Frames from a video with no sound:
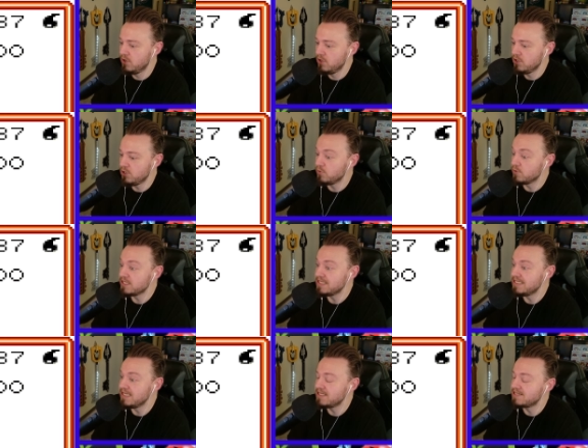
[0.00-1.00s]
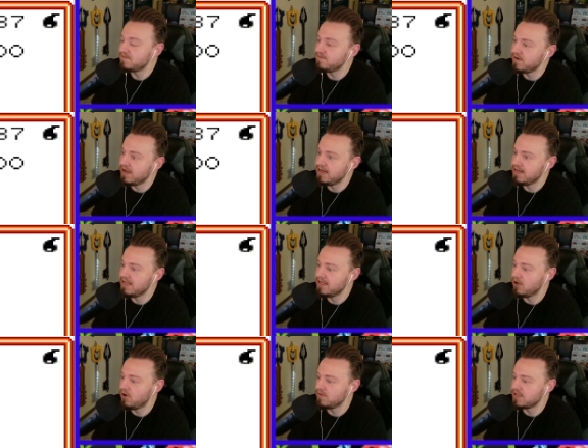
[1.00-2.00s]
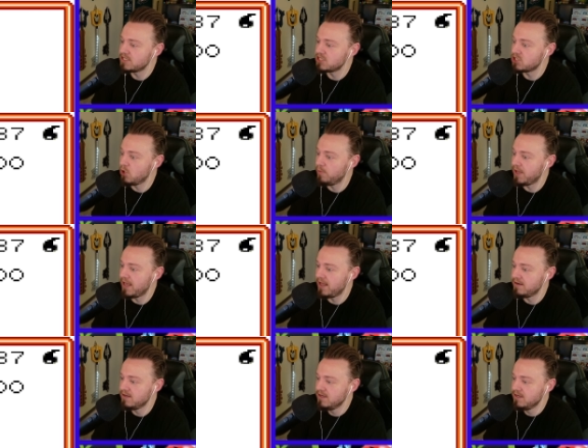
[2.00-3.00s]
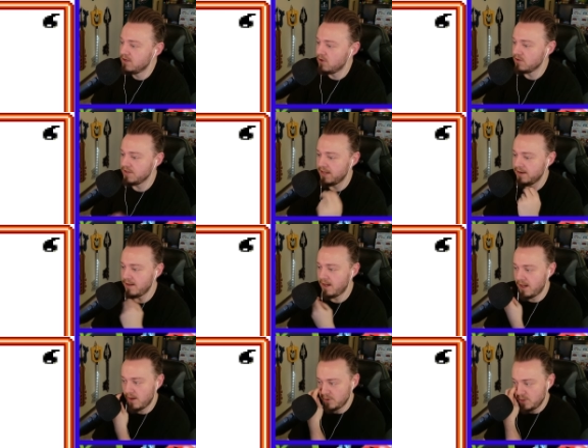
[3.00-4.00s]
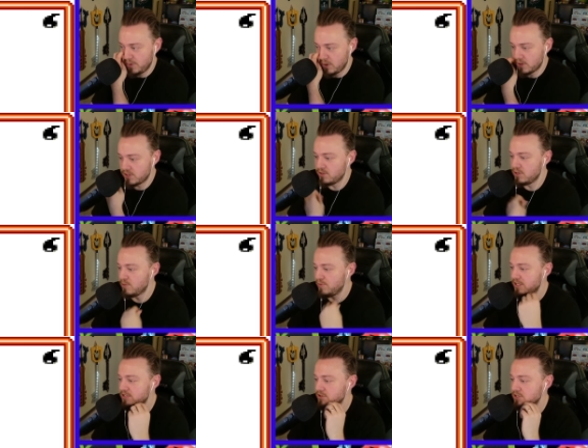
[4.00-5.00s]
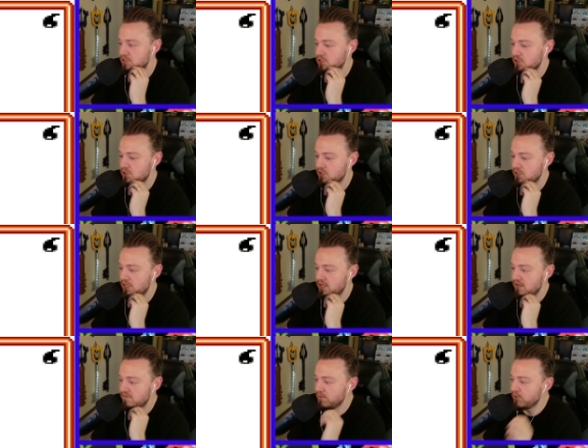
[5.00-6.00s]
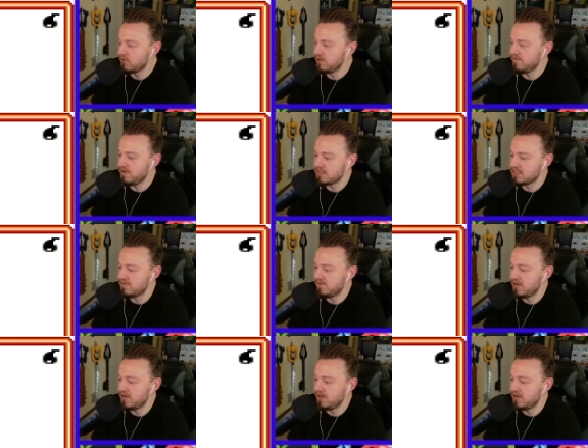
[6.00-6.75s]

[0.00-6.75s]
You resist fighting. Oh, that's so bad. Hold on. When you put Articuno in play during your turn, flip a coin if heads the defending